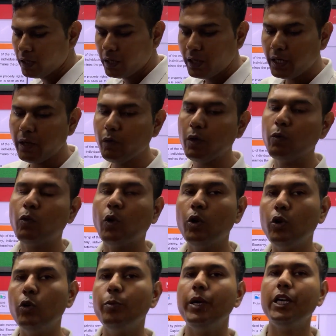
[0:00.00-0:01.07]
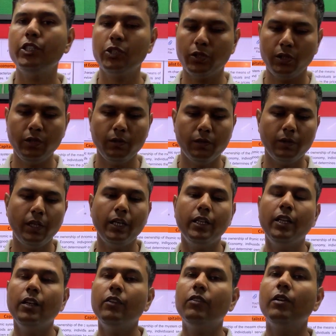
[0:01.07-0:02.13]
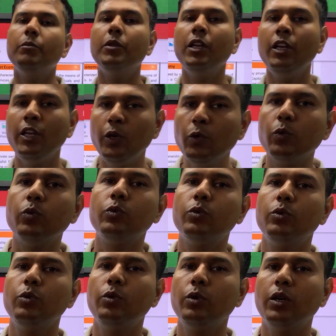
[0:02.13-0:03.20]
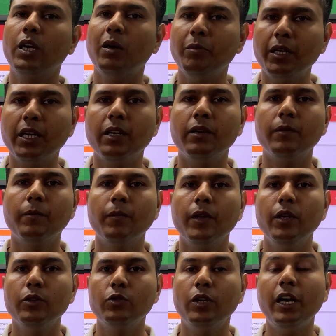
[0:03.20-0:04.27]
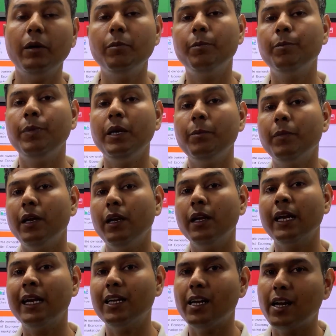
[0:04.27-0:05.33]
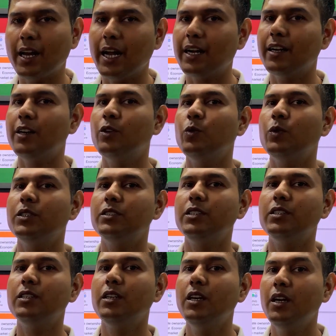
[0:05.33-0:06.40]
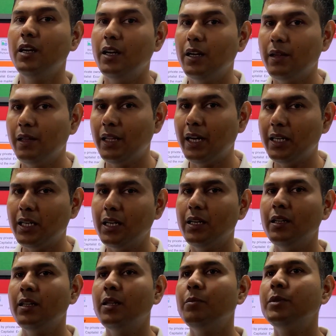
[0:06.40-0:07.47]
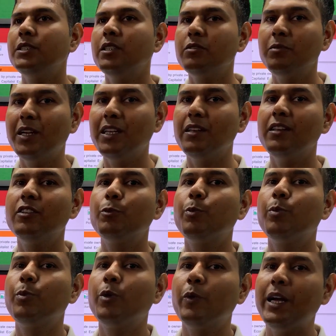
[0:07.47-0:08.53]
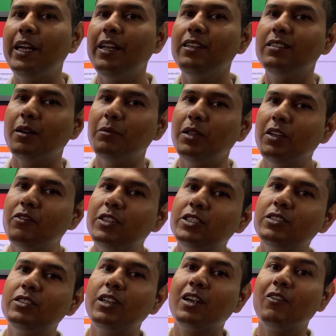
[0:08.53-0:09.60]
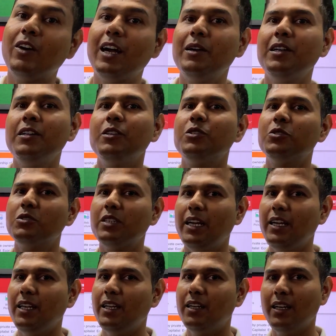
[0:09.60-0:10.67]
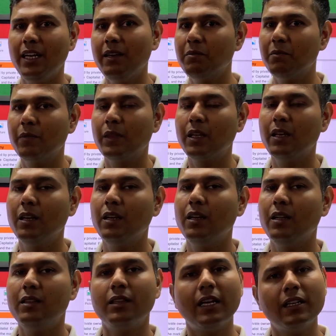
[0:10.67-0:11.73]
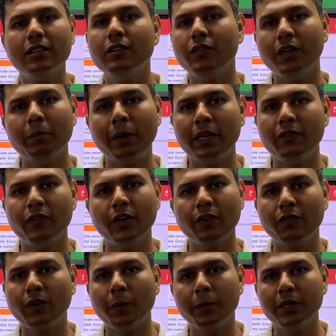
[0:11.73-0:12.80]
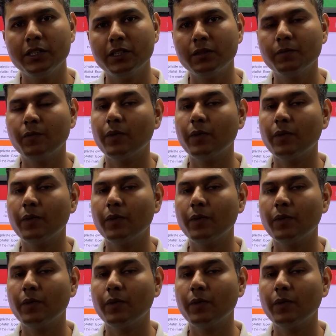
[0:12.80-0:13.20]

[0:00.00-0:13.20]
He would want to make sure that there is something new coming in so that people get attracted towards it, that the businessman is providing something which is required in the society, right? That is the one benefit of competition.